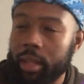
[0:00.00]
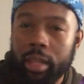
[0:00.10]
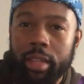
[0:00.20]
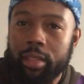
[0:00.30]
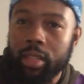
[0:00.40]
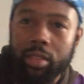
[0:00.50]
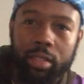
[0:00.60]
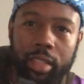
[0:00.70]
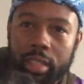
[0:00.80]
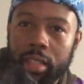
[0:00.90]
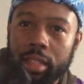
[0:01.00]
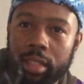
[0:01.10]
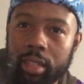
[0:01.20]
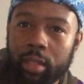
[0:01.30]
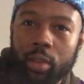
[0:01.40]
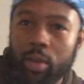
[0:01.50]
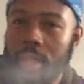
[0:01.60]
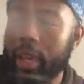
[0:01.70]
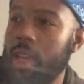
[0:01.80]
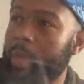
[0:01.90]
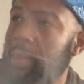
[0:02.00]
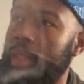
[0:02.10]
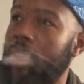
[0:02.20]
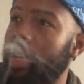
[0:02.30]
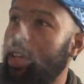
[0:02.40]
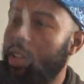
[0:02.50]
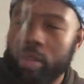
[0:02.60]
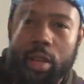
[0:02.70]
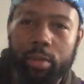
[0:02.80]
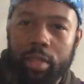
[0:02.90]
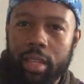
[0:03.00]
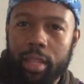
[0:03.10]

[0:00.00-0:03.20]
And then such, then then, then the Lord came and, you know what I'm saying?